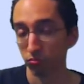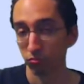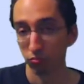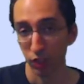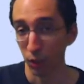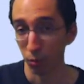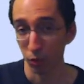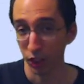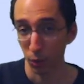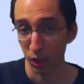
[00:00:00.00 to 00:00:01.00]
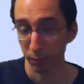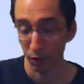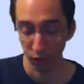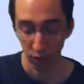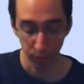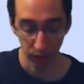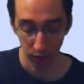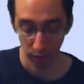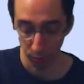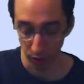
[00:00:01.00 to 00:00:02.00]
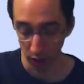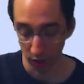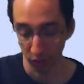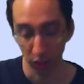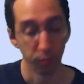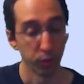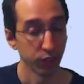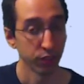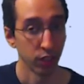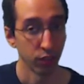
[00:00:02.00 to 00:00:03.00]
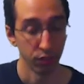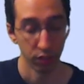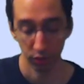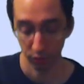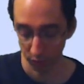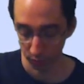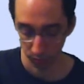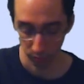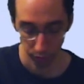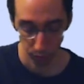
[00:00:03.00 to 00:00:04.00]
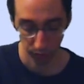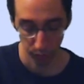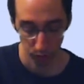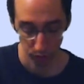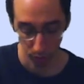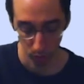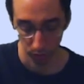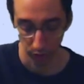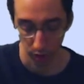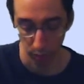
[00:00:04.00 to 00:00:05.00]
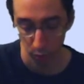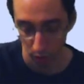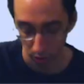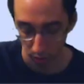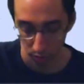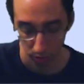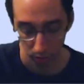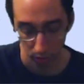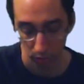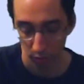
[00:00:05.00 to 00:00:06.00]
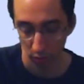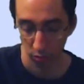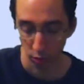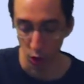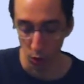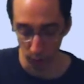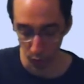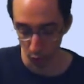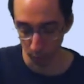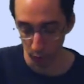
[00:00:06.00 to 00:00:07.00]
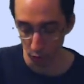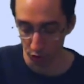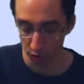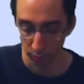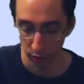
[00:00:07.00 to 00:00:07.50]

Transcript: You don't really know what your opponent's going to pick, but it's all pretty scary stuff. 3-4 stones, very important. Know how to approach them.